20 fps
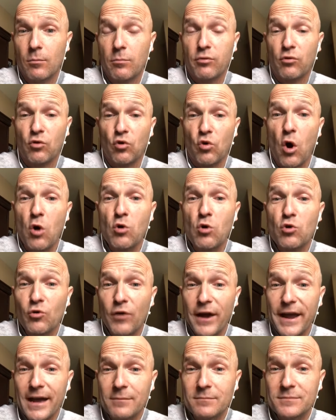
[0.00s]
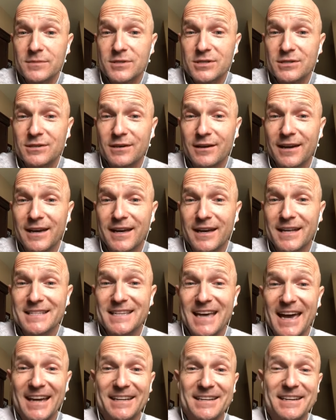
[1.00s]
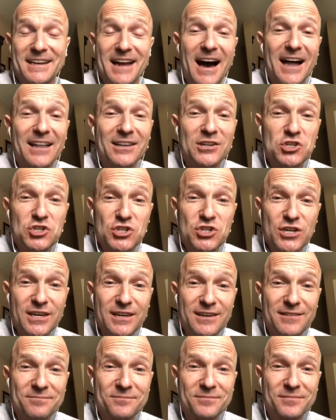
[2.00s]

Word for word: programs, technology,